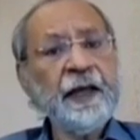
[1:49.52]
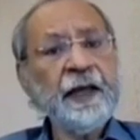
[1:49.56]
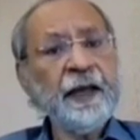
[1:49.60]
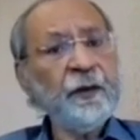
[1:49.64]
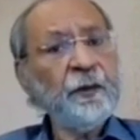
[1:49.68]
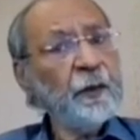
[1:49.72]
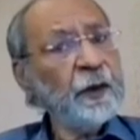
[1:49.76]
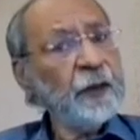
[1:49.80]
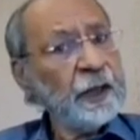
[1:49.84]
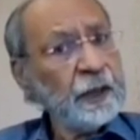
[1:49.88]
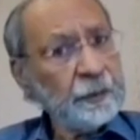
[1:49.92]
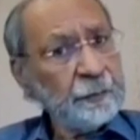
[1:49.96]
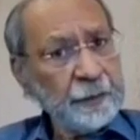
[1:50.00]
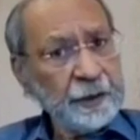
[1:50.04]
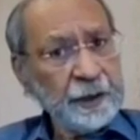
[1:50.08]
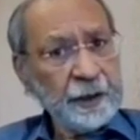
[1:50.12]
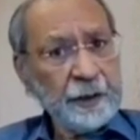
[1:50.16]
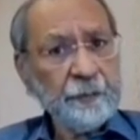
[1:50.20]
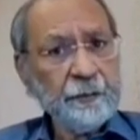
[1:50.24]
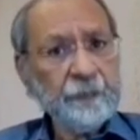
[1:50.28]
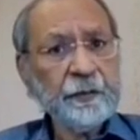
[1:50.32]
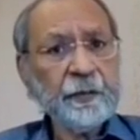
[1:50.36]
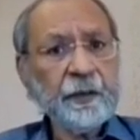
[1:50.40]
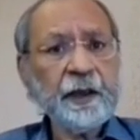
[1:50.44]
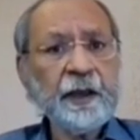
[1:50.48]
There will
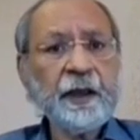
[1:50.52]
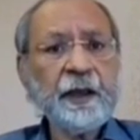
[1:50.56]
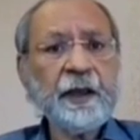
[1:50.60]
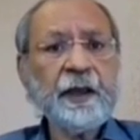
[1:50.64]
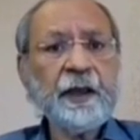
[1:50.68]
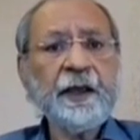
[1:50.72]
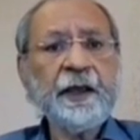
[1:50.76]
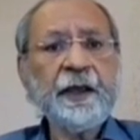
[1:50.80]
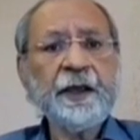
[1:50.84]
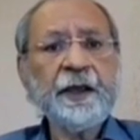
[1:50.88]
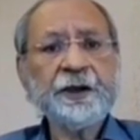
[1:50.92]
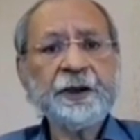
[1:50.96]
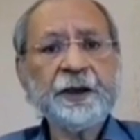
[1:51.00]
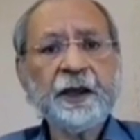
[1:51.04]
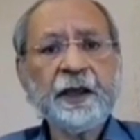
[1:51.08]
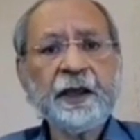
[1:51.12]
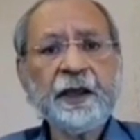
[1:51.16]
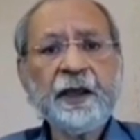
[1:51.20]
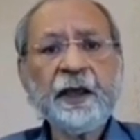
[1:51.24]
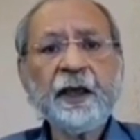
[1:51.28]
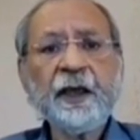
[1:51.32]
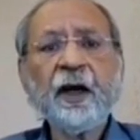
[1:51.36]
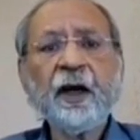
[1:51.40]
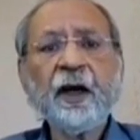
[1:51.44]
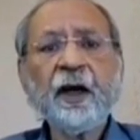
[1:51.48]
be
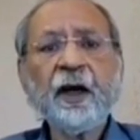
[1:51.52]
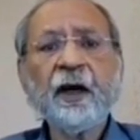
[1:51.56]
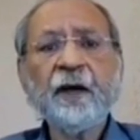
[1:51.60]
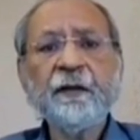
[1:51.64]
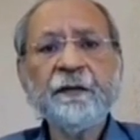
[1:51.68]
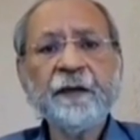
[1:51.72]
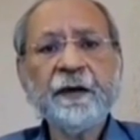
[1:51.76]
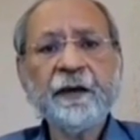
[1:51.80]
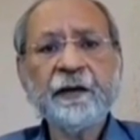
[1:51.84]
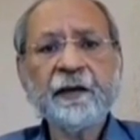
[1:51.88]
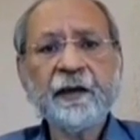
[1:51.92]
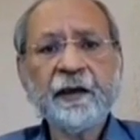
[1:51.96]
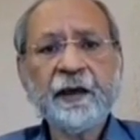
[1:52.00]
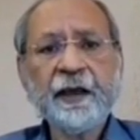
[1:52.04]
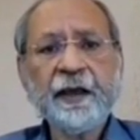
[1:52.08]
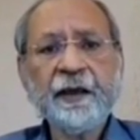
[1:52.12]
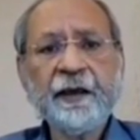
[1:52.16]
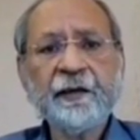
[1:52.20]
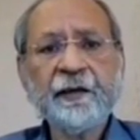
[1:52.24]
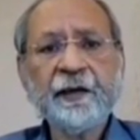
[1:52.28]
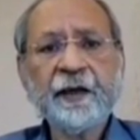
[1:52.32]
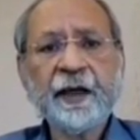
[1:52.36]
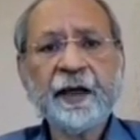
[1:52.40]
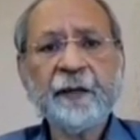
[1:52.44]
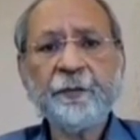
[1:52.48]
initially,
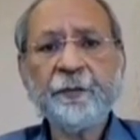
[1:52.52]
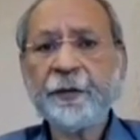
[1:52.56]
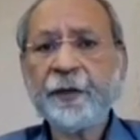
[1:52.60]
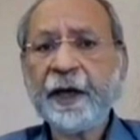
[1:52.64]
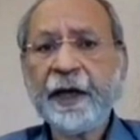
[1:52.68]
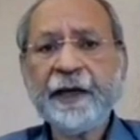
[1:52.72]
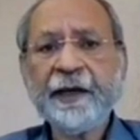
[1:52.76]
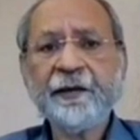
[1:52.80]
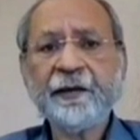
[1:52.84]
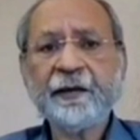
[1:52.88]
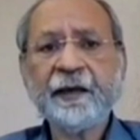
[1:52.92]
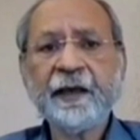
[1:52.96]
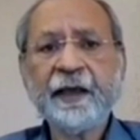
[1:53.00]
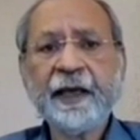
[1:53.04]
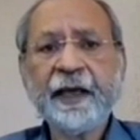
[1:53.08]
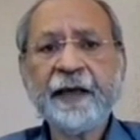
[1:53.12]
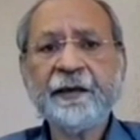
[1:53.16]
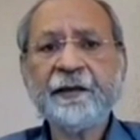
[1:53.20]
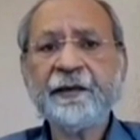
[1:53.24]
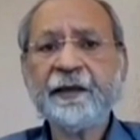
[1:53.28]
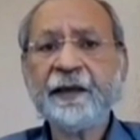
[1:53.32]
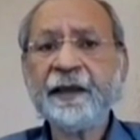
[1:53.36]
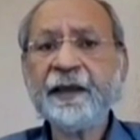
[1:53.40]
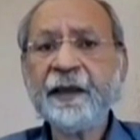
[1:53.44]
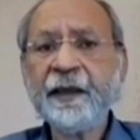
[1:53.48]
obviously, some price
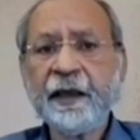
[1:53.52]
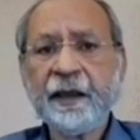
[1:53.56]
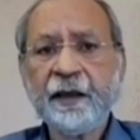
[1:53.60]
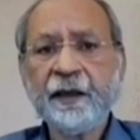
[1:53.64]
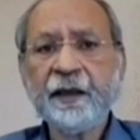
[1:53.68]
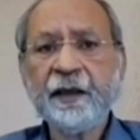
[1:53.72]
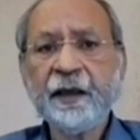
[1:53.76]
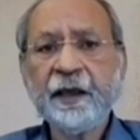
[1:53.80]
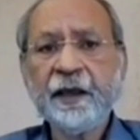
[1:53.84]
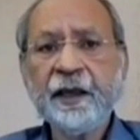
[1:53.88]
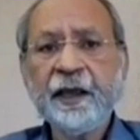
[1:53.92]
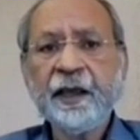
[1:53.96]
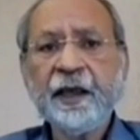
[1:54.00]
elasticity,